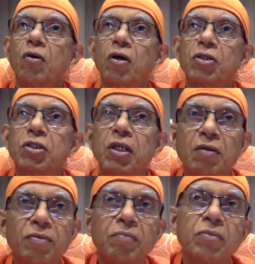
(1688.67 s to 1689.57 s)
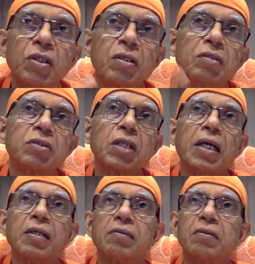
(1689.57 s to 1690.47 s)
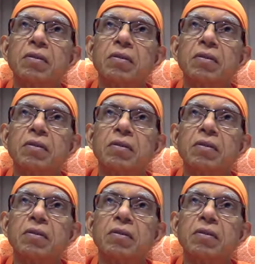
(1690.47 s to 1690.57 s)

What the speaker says: originate from the sight.